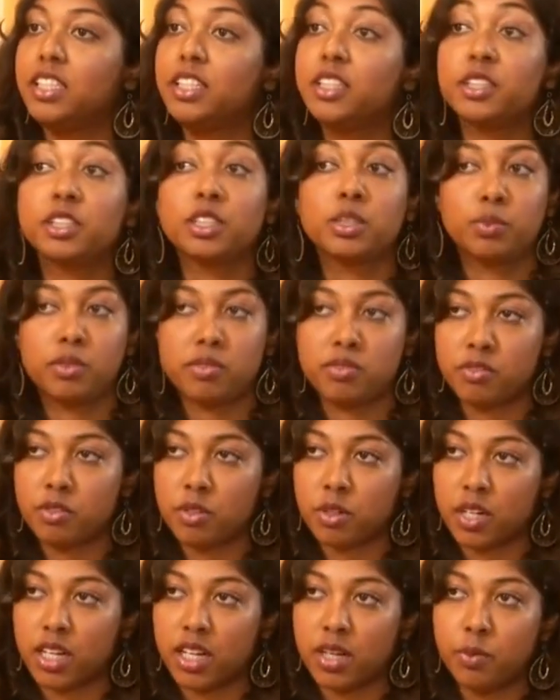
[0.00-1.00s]
years
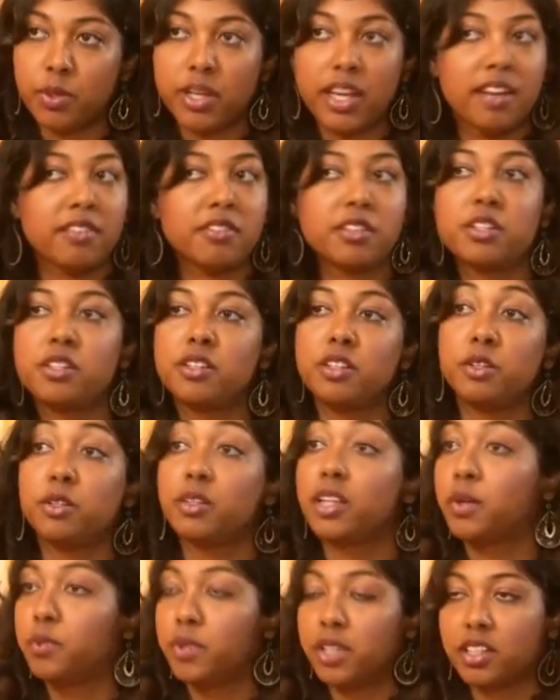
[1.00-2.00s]
before we ever knew
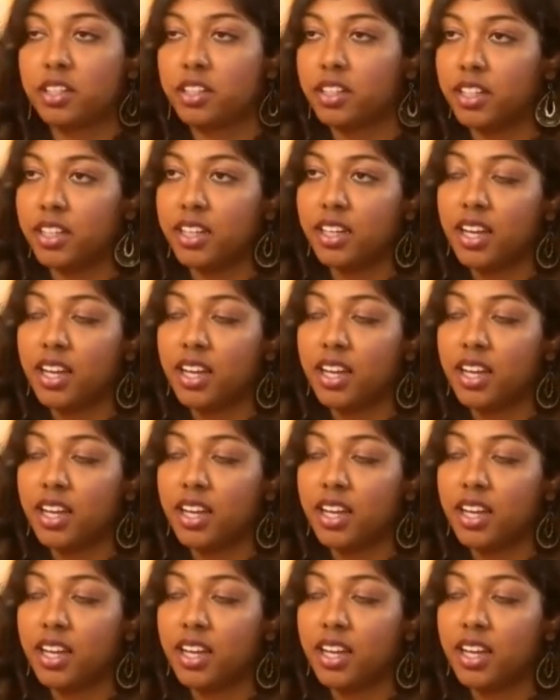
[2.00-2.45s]
that we could.